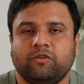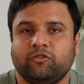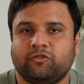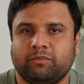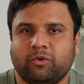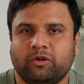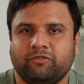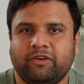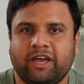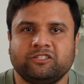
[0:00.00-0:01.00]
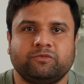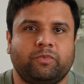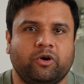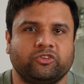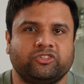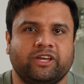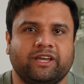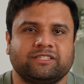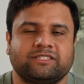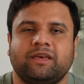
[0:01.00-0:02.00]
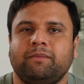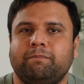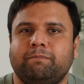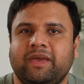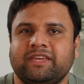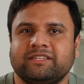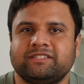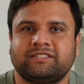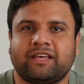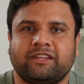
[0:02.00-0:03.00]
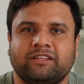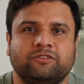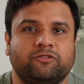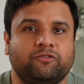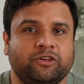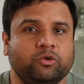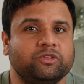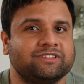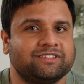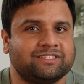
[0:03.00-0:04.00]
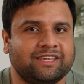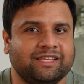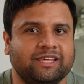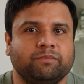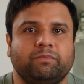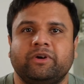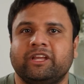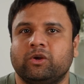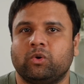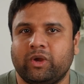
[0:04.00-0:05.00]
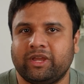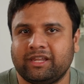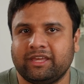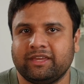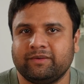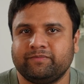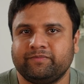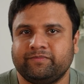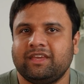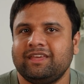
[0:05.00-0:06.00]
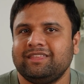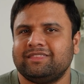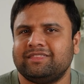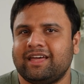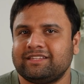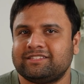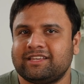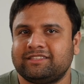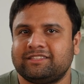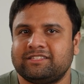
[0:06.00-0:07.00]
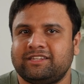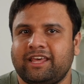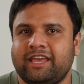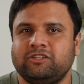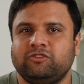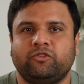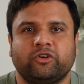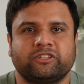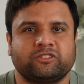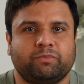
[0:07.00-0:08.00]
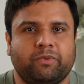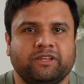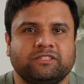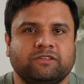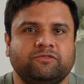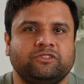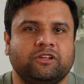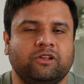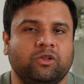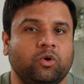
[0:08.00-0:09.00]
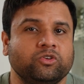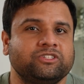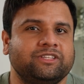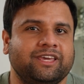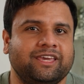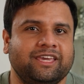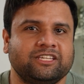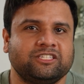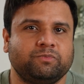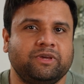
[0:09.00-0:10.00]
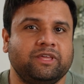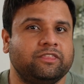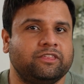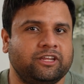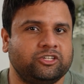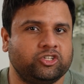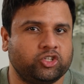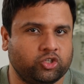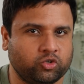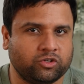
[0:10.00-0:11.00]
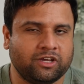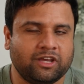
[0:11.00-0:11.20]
For more advanced projects, makers started to feel the ceiling pretty quickly. That set the stage for Espressif to launch the E S P thirty-two,